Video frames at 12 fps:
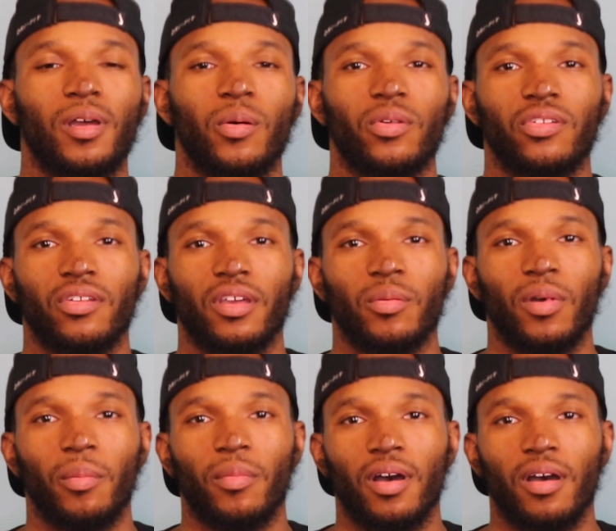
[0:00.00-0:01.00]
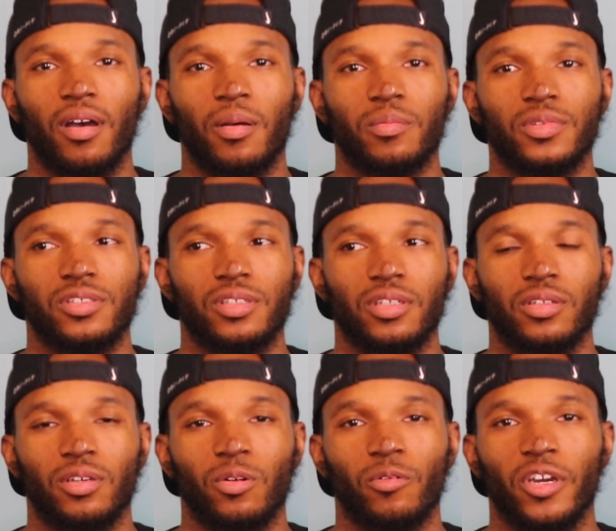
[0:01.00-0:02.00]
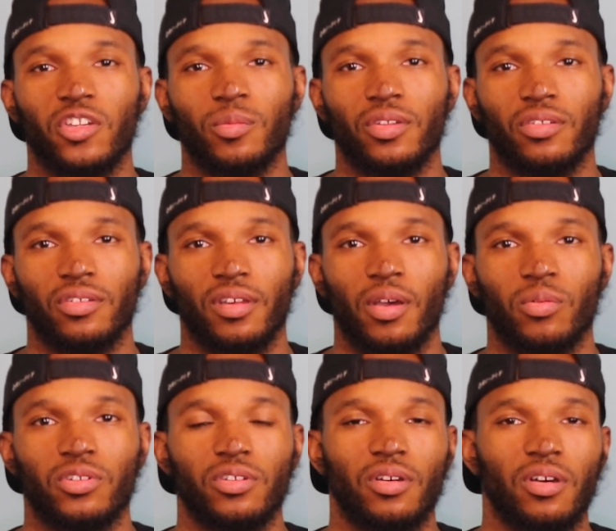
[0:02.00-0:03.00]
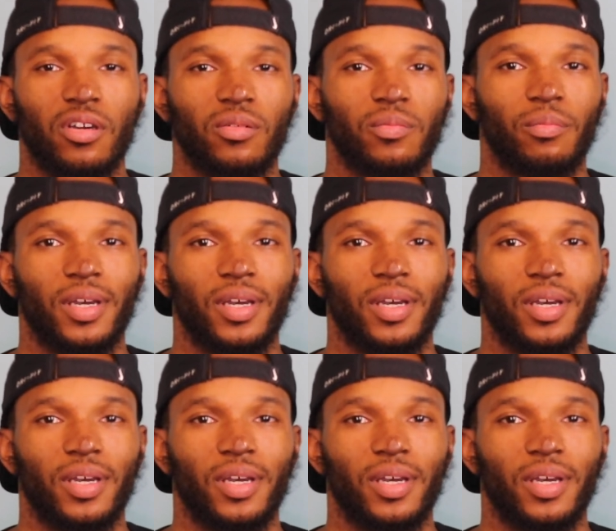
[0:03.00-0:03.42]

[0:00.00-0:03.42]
I would say, my mom, she raised me since I was young.